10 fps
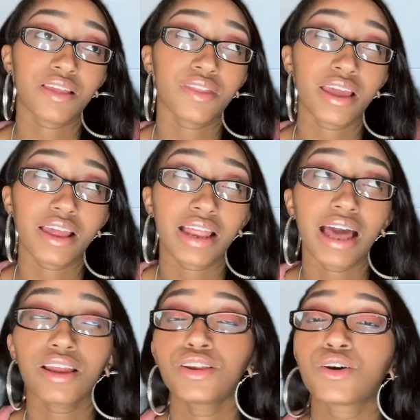And then
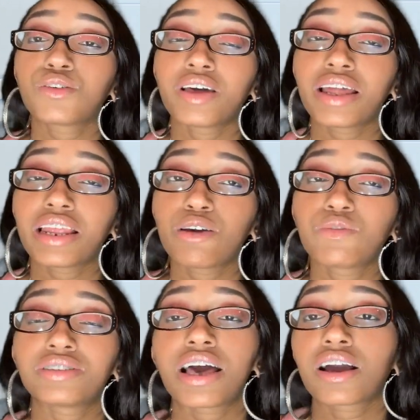I didn't know that it
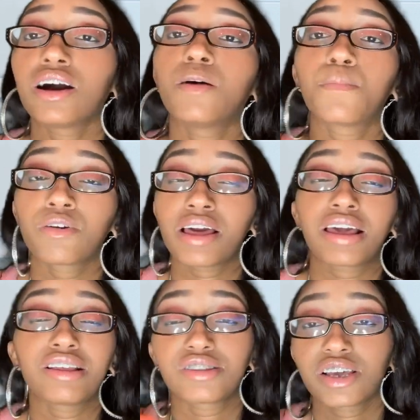was like a upper, like
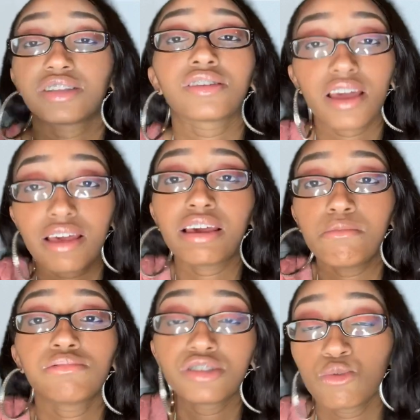it's, it's it
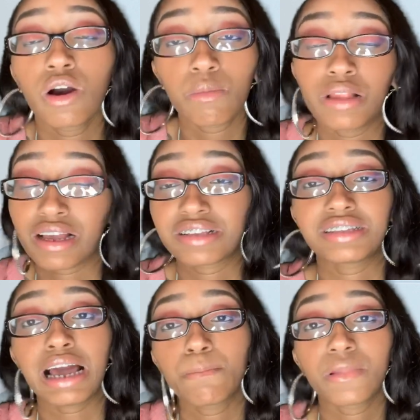keeps you up, like it's
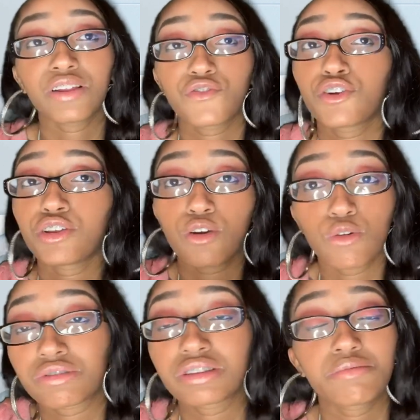not meant for you to go
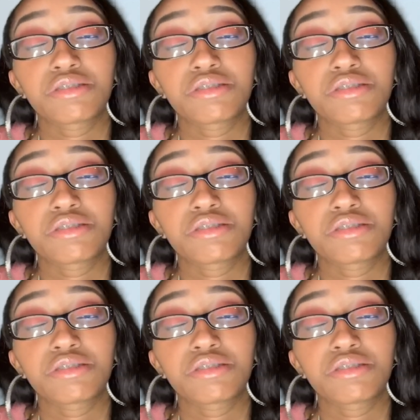to sleep.